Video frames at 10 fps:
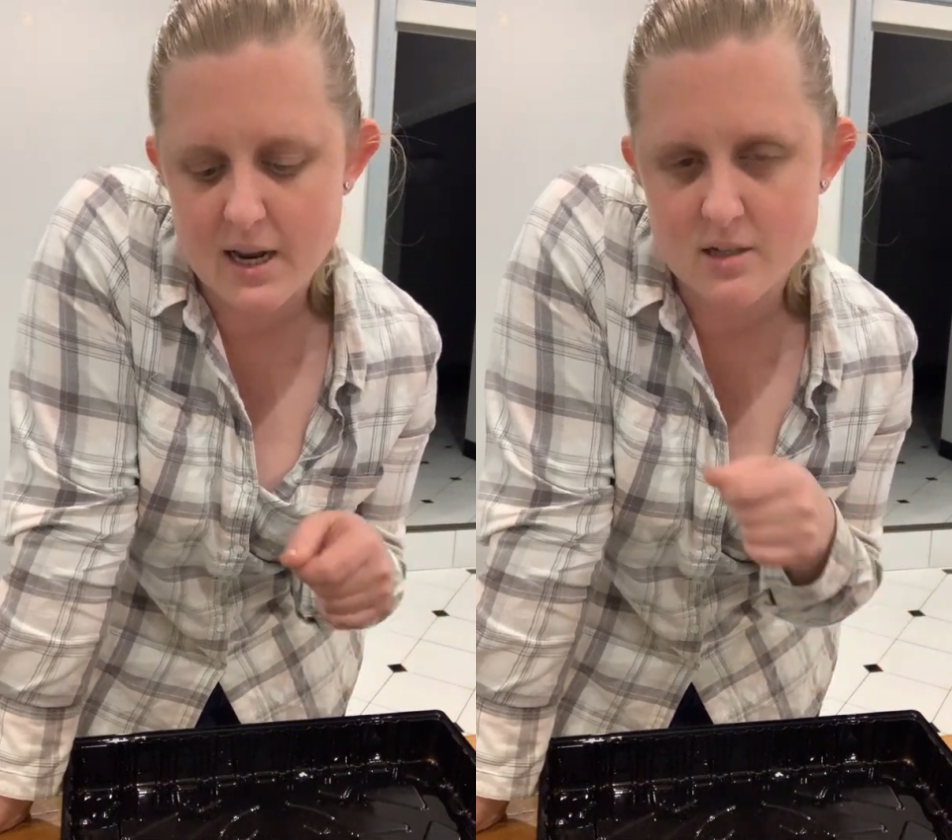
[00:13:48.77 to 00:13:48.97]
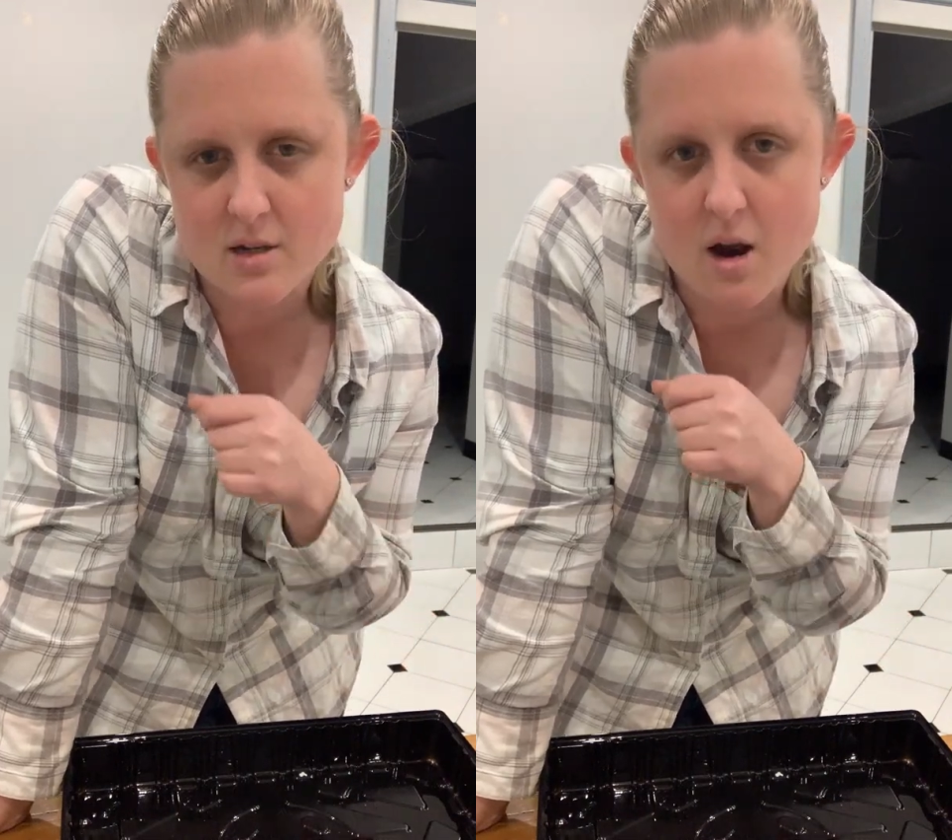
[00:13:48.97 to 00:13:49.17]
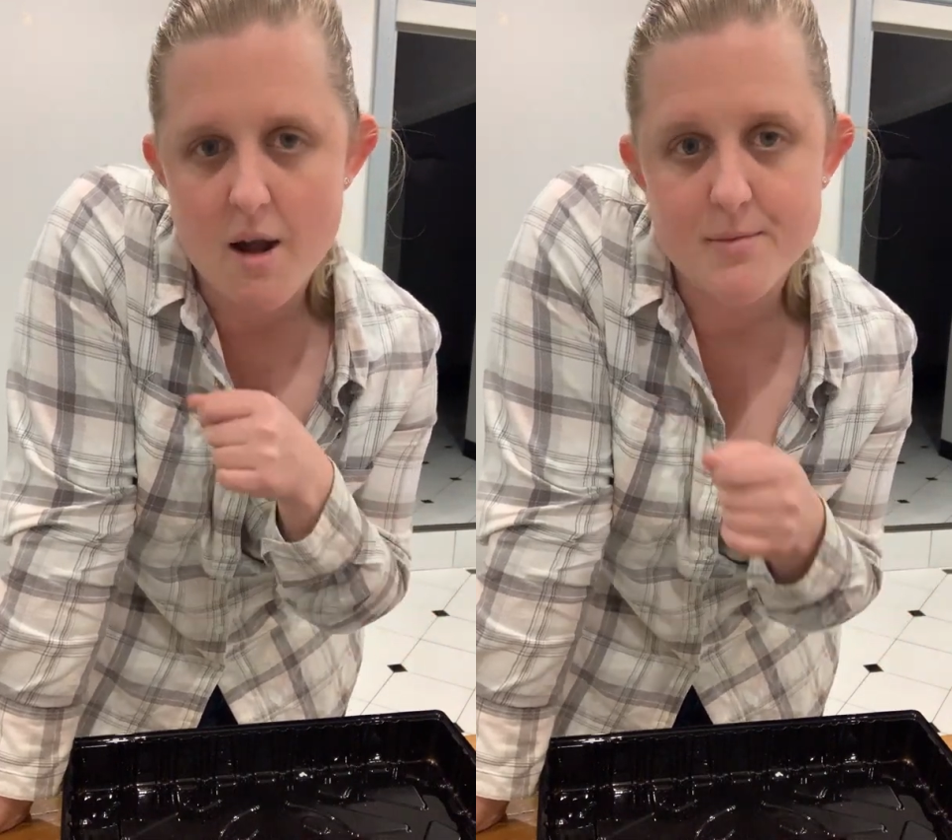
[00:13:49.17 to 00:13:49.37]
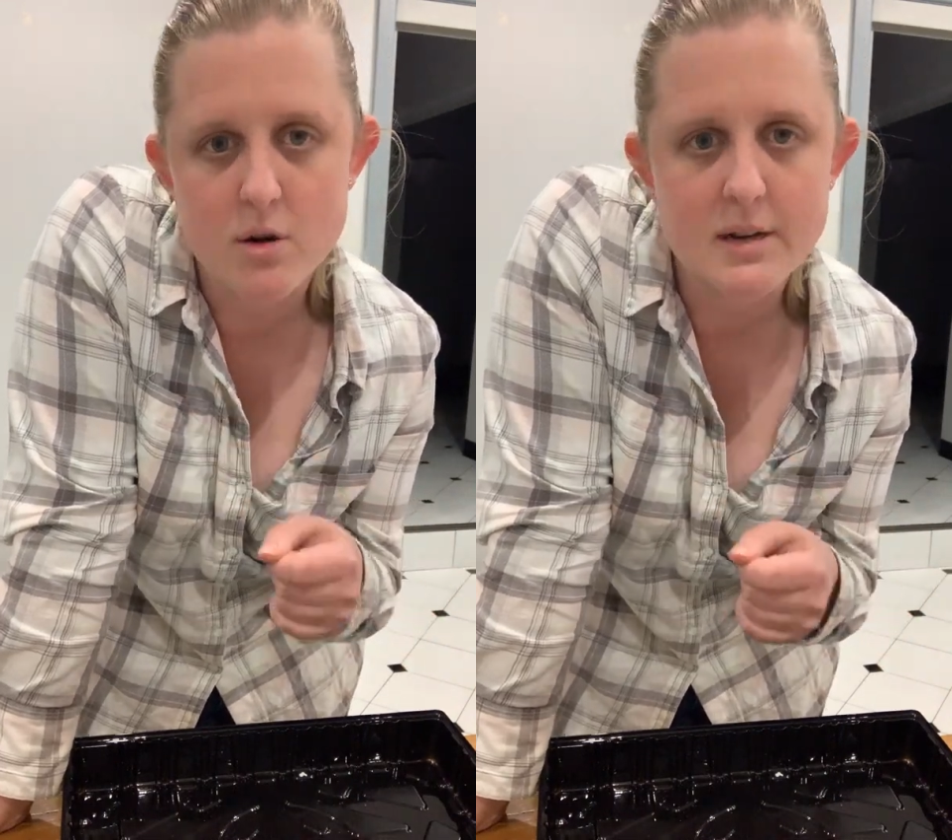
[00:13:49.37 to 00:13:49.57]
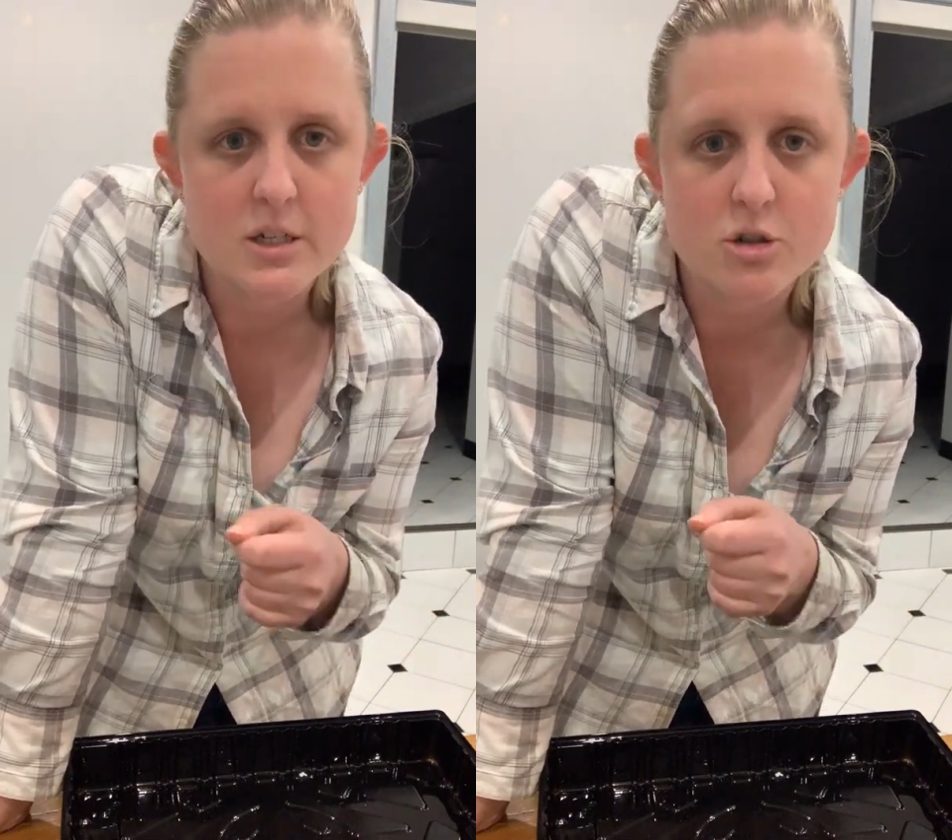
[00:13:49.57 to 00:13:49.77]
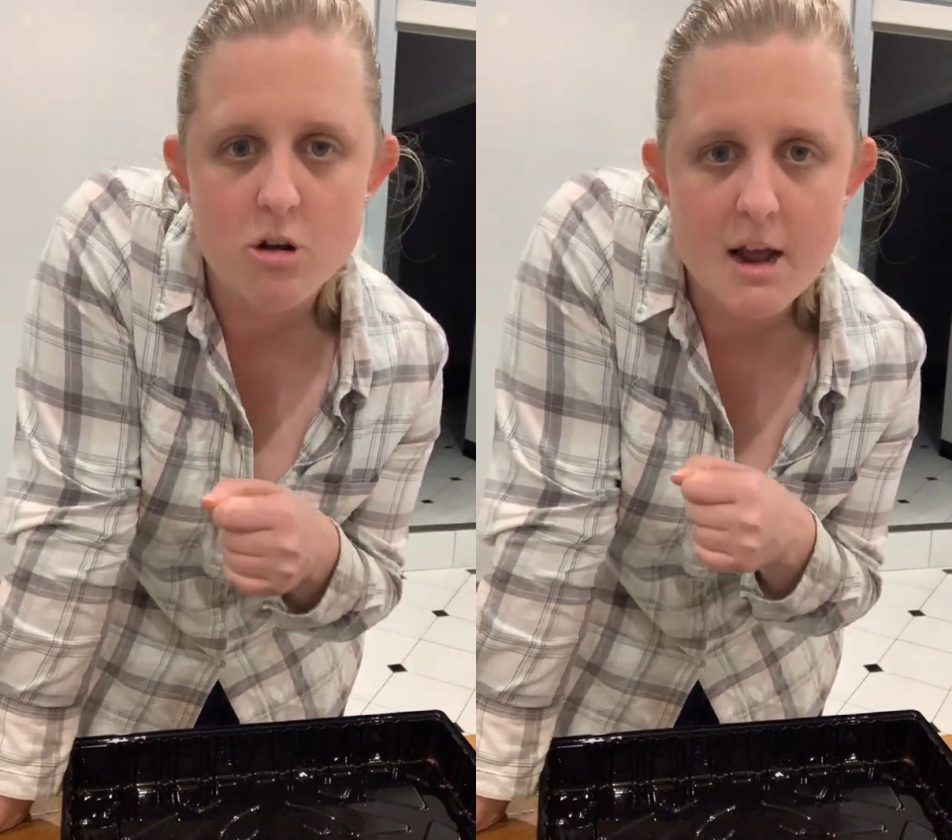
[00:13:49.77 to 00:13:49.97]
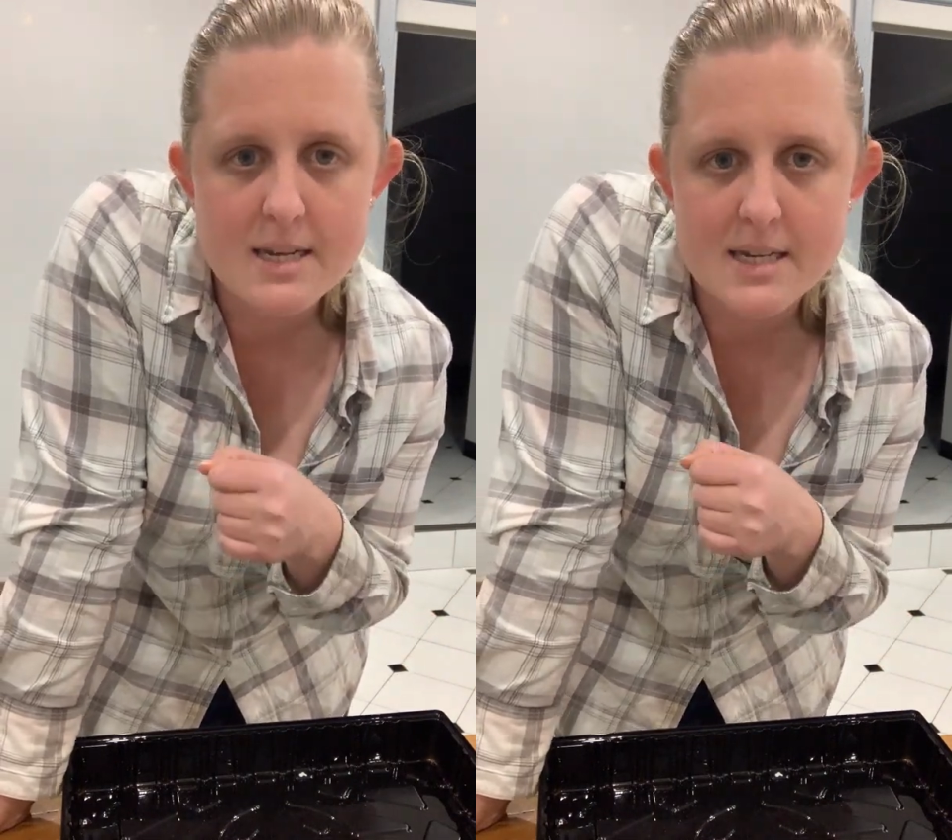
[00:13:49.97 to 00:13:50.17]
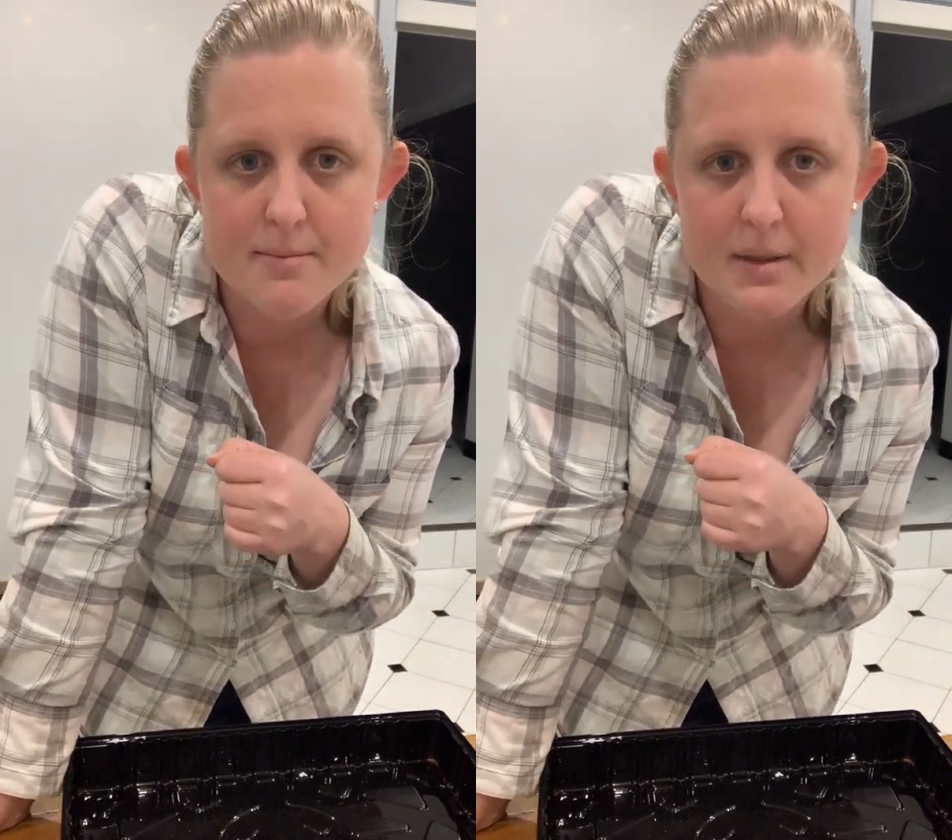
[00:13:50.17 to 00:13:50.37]
And so I'm going to try
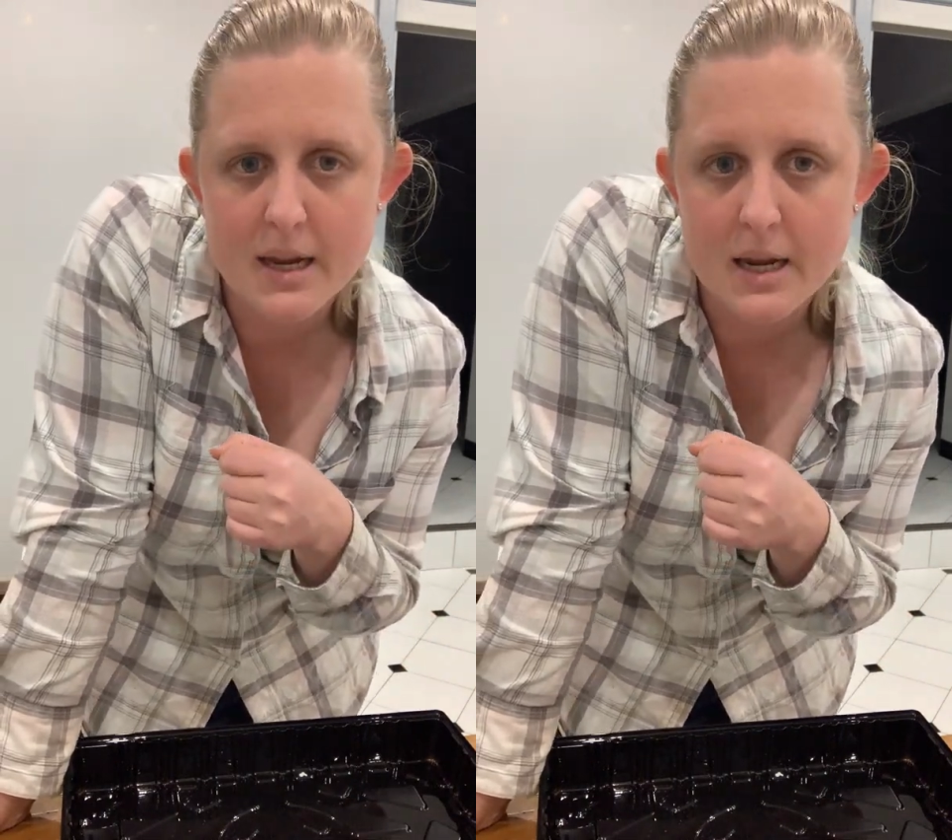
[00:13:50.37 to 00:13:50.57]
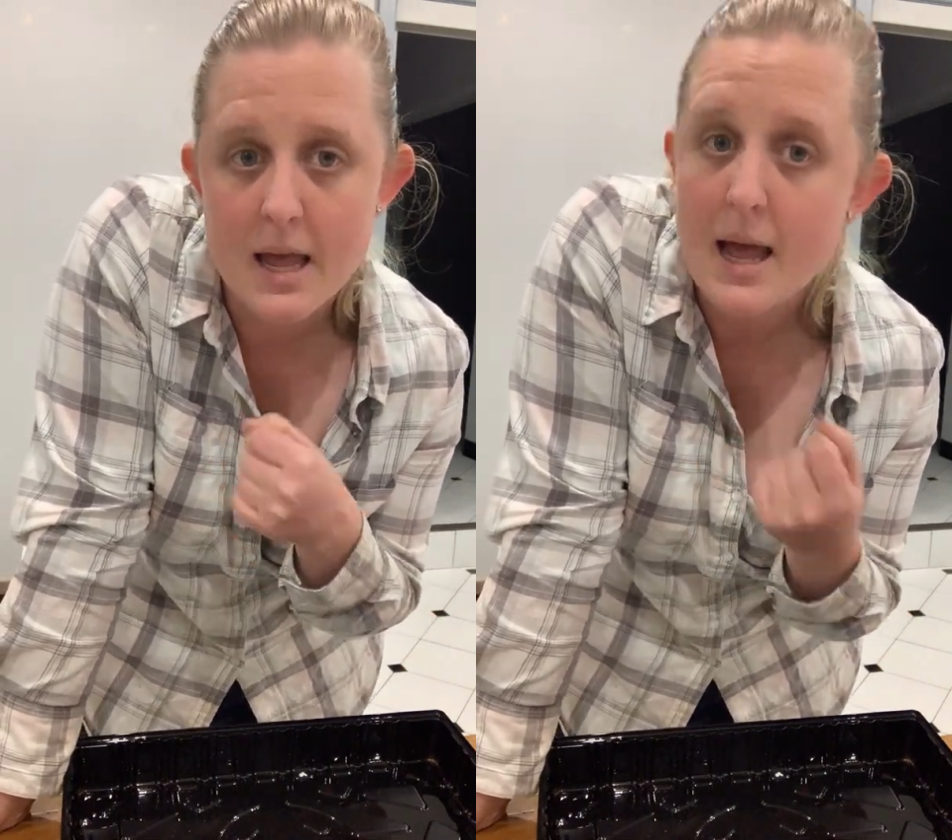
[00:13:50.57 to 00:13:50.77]
something